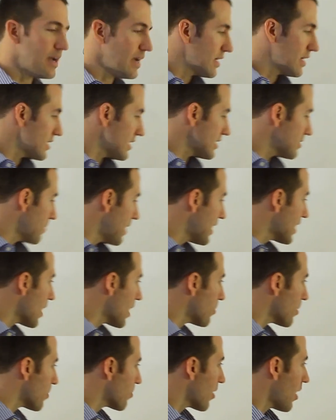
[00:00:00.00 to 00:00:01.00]
So let's make
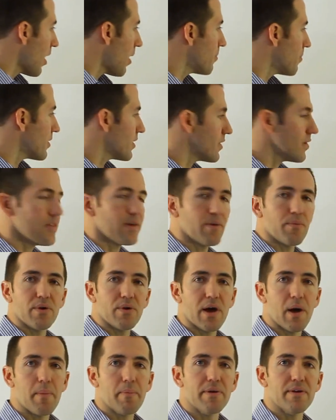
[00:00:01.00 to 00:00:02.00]
up a problem here that will
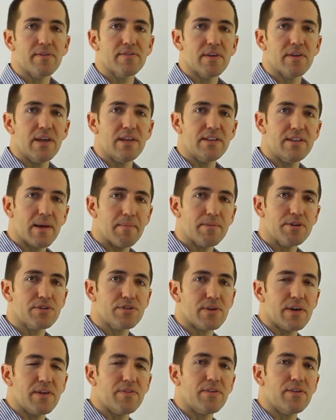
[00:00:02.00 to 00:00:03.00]
help us
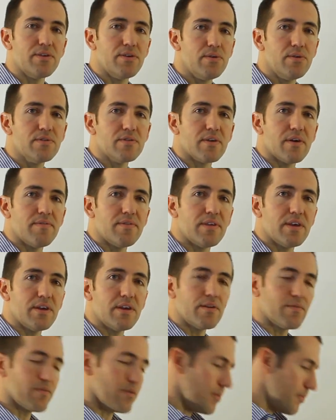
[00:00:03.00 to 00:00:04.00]
demonstrate the use of the
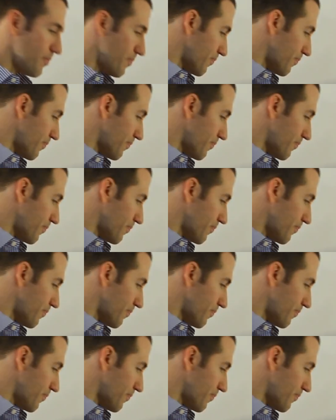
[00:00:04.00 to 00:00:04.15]
interval.